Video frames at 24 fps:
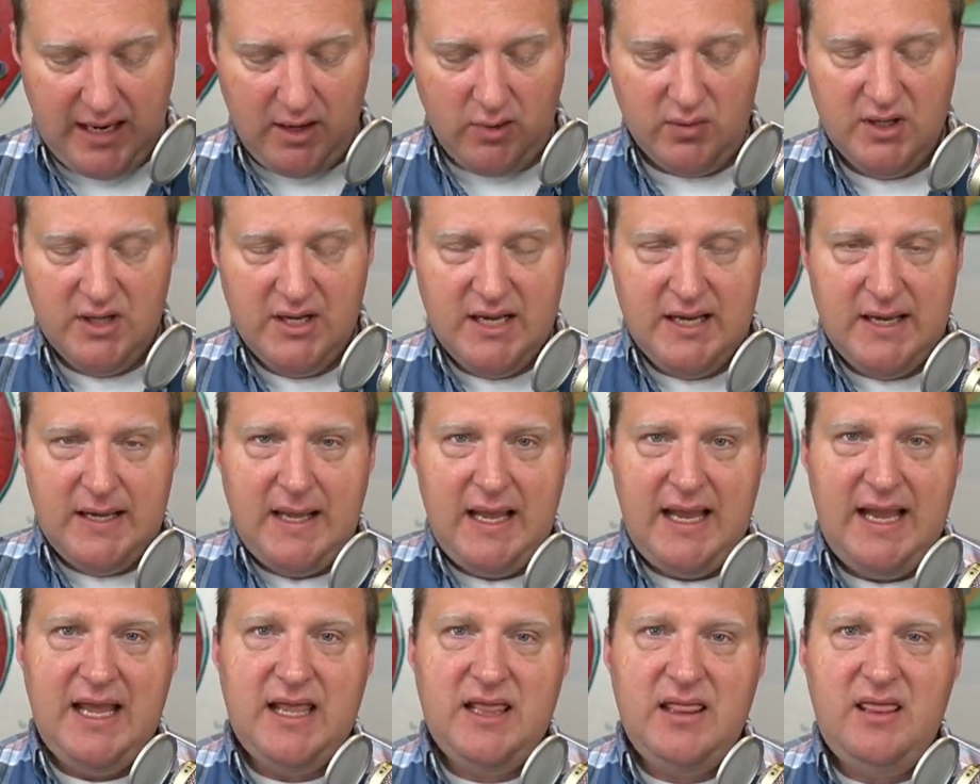Now,
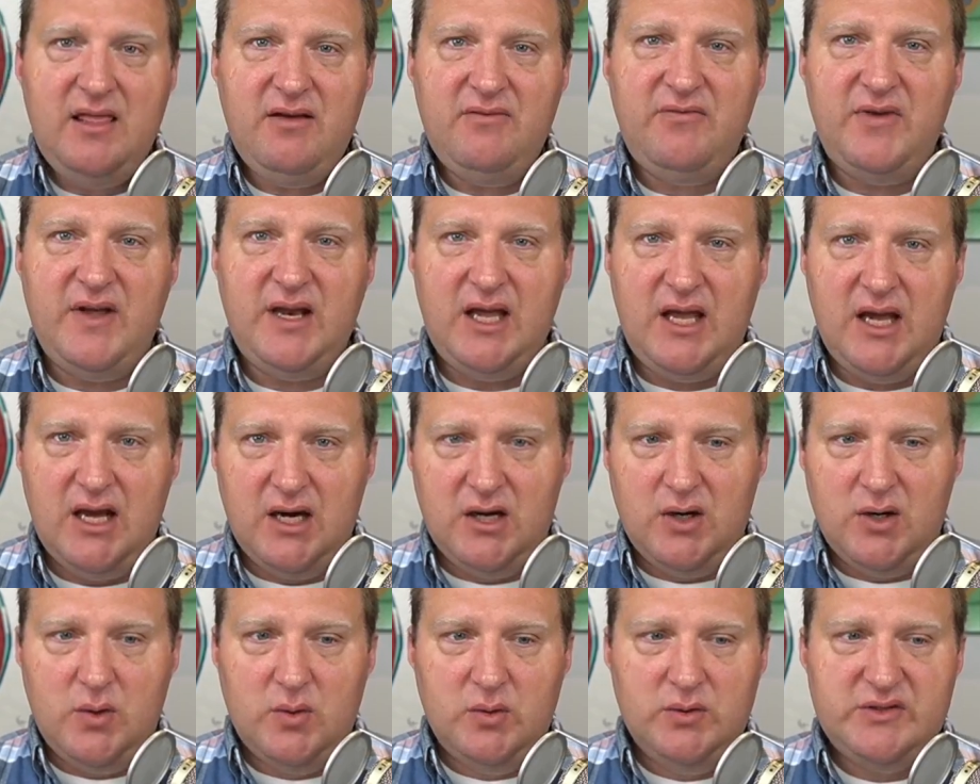in the
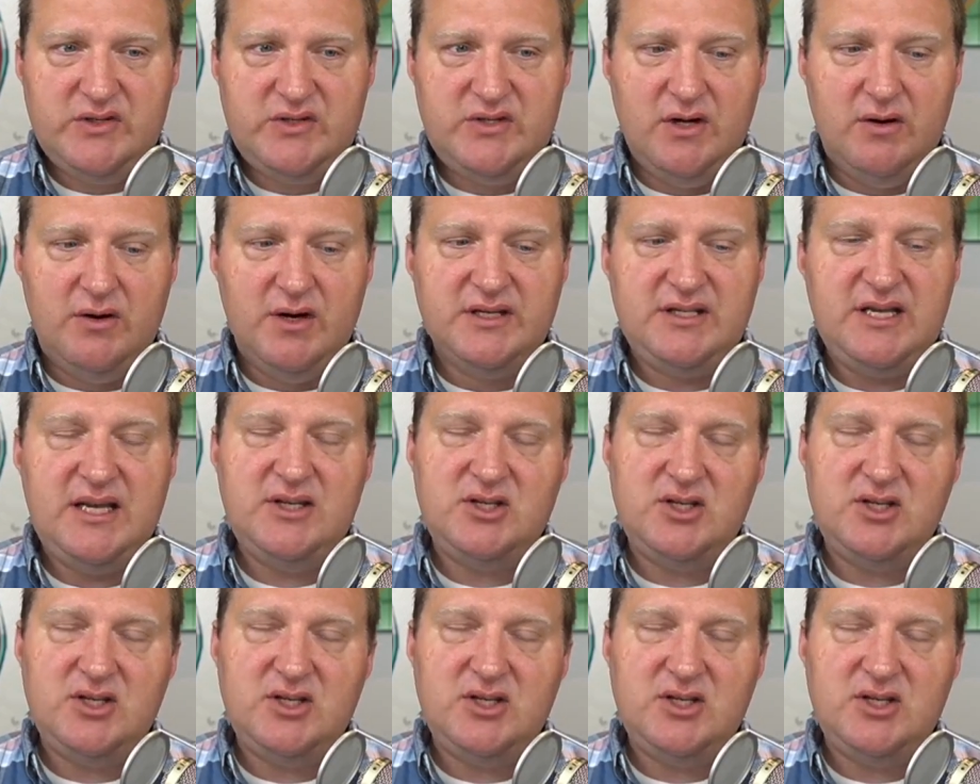video series,